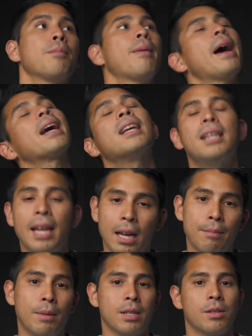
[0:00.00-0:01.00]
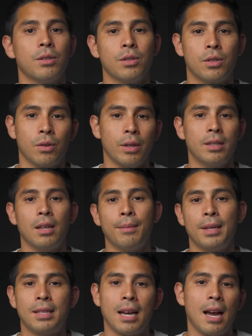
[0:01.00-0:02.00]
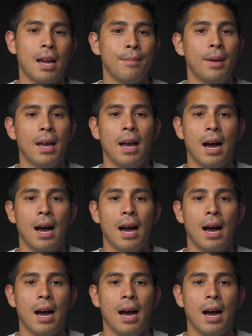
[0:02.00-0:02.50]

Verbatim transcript: their back and neck muscles during tummy time,